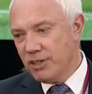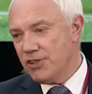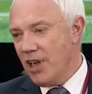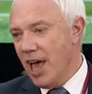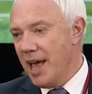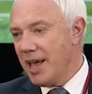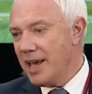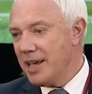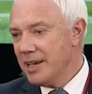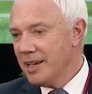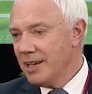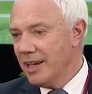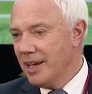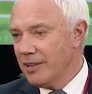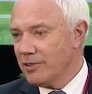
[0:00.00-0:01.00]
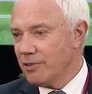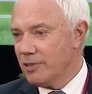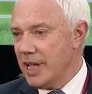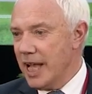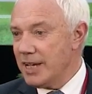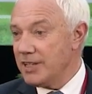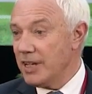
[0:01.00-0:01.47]
say in
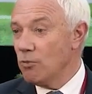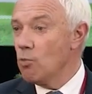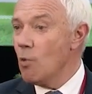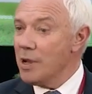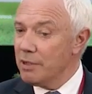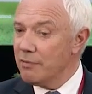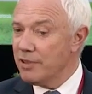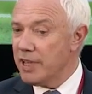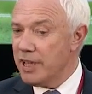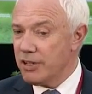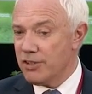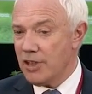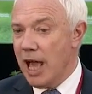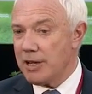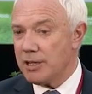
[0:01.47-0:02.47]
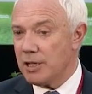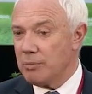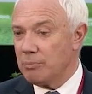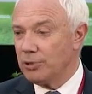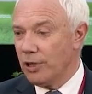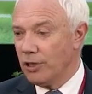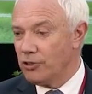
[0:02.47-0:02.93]
creating one of the
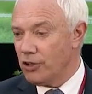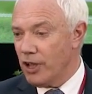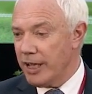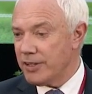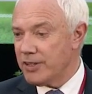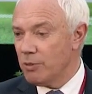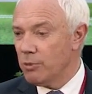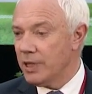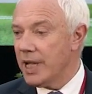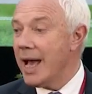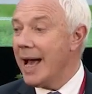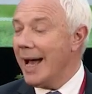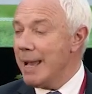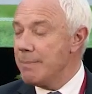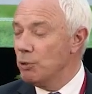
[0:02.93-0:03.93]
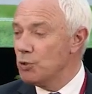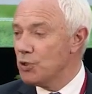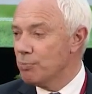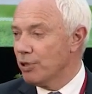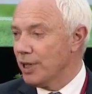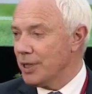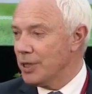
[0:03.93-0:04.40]
exciting projects that we're able to
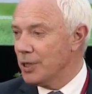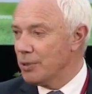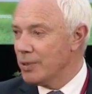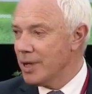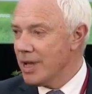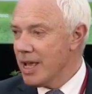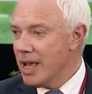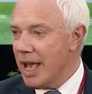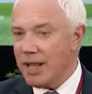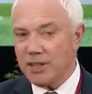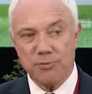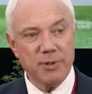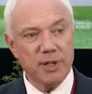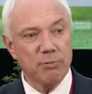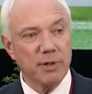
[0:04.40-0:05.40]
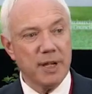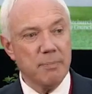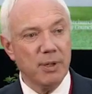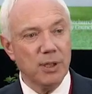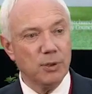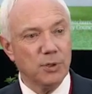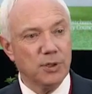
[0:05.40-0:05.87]
bring you as we
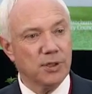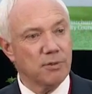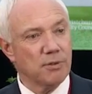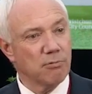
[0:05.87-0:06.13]
rebuild and